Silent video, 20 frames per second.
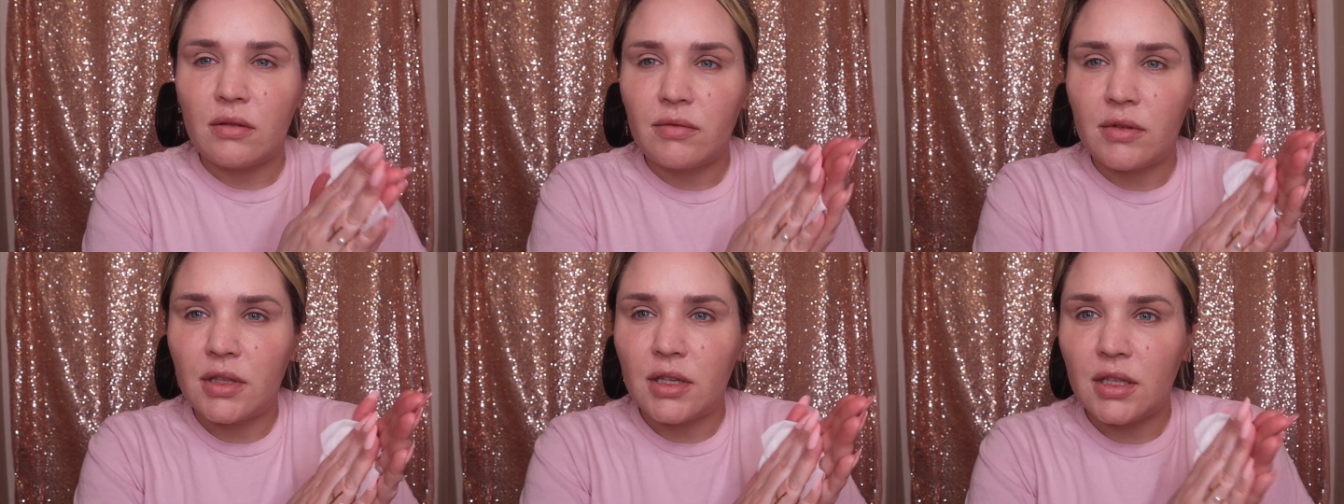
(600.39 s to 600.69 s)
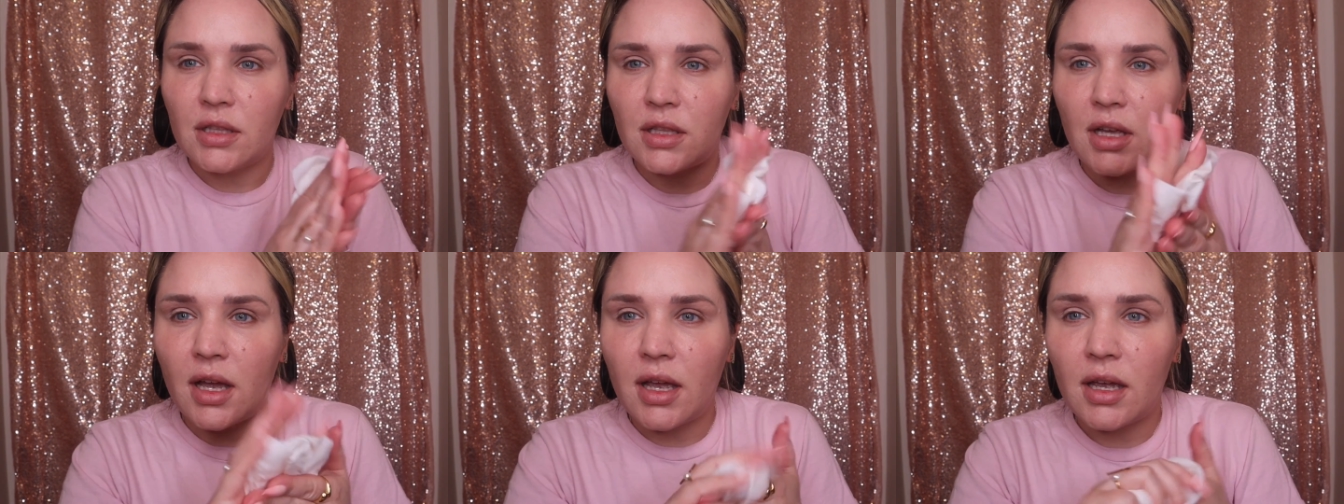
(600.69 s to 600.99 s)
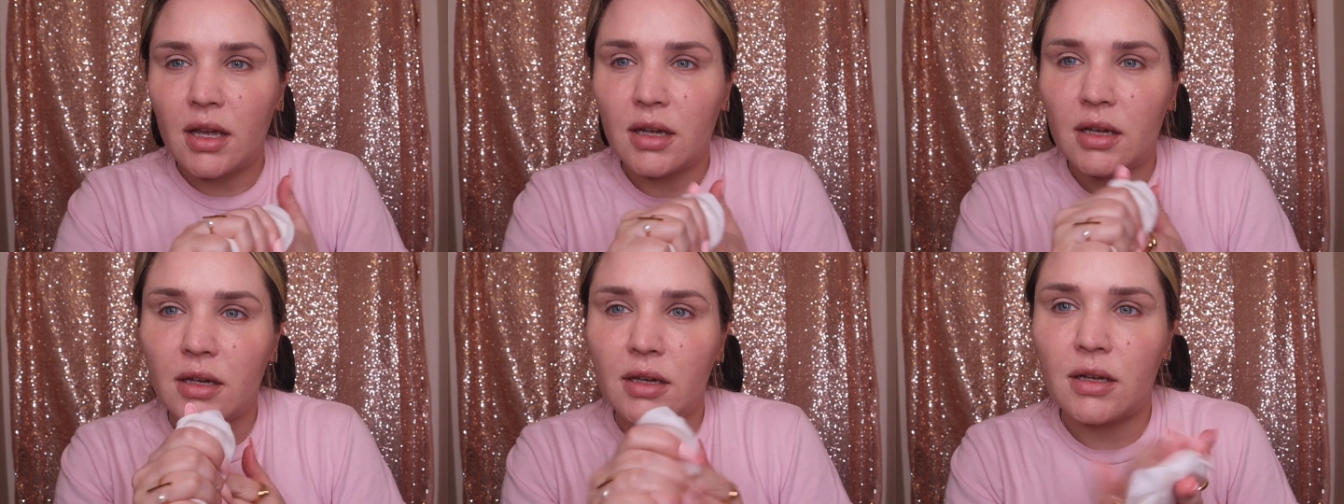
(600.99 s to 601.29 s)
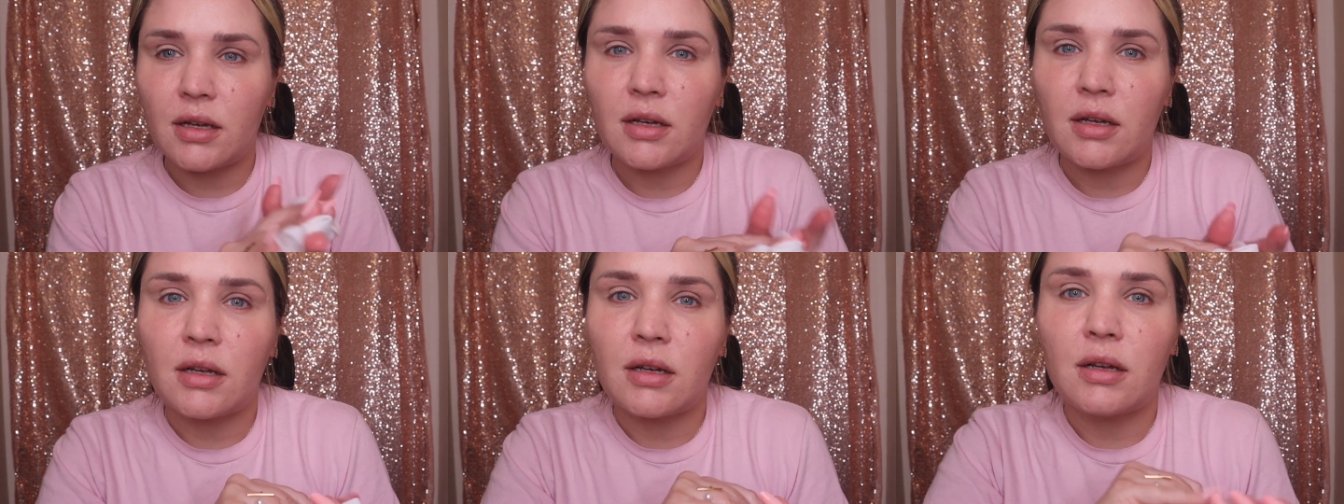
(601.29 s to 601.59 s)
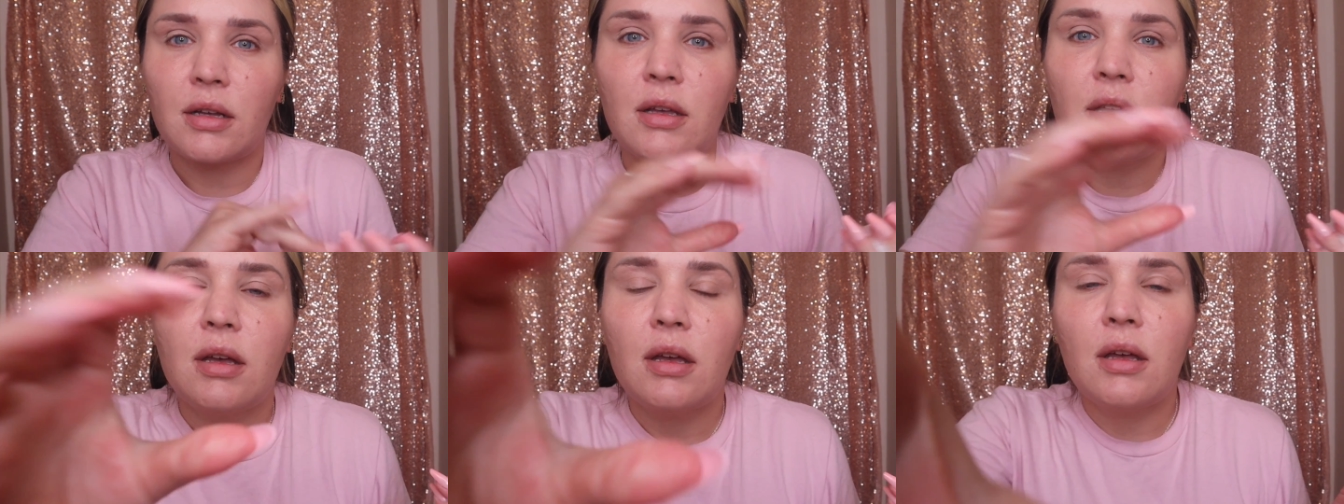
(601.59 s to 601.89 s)
really like
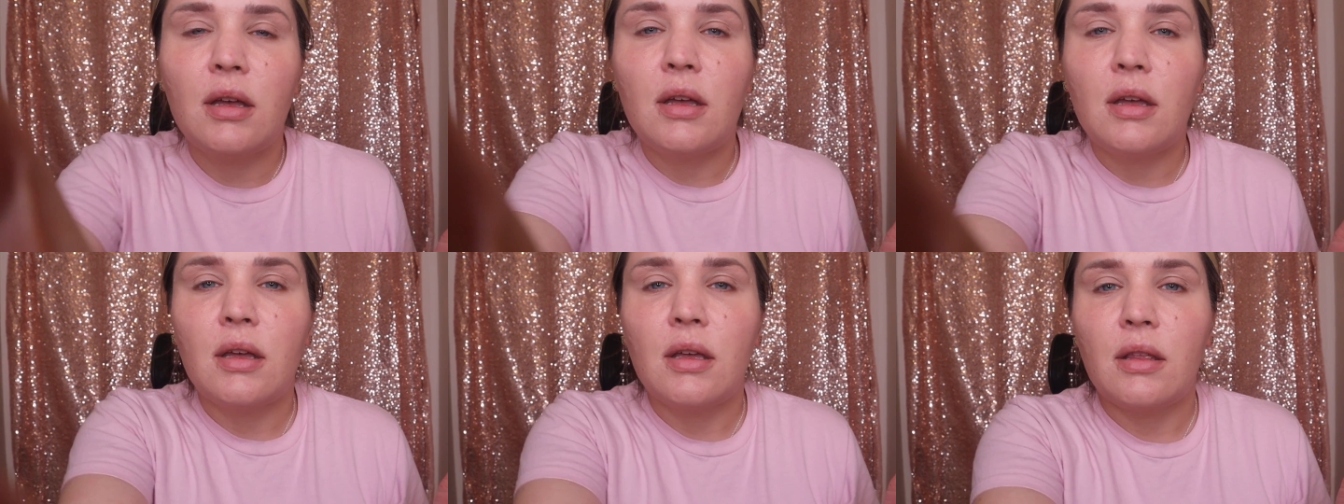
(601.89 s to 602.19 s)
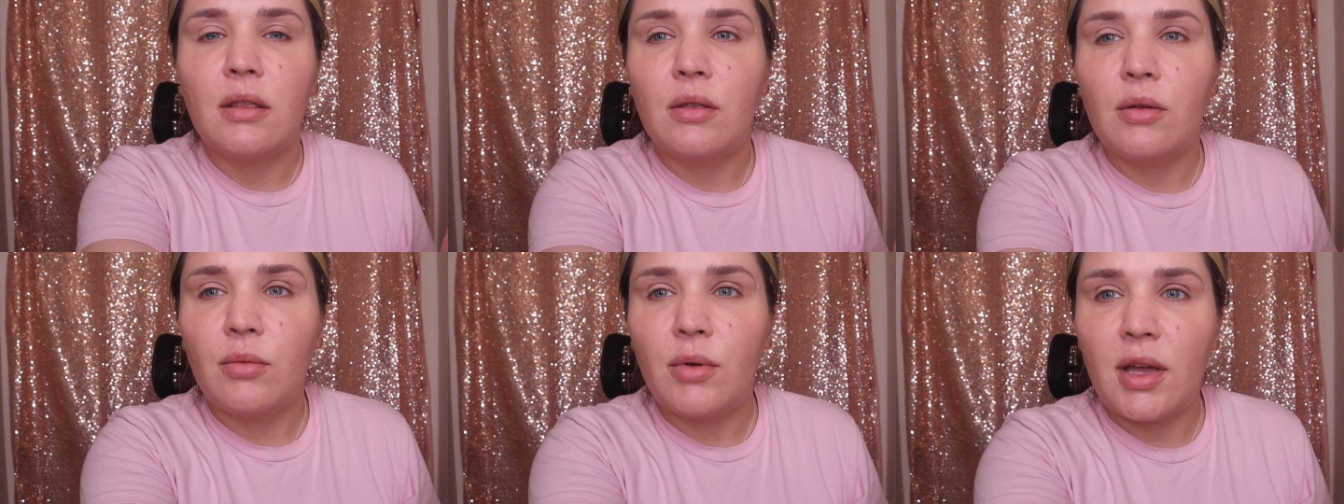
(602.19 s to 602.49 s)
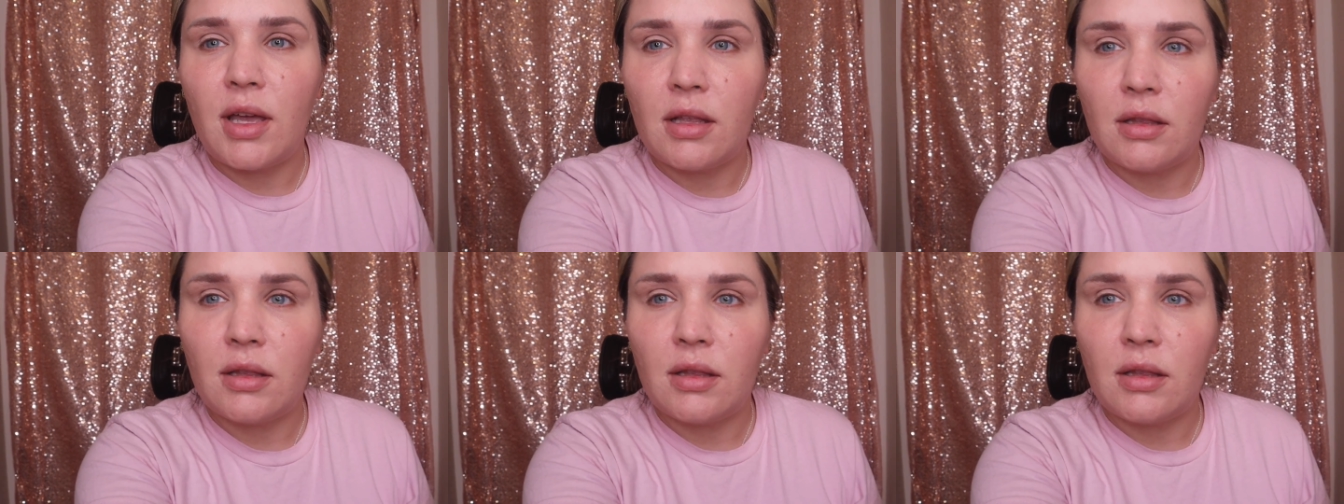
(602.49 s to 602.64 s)
the way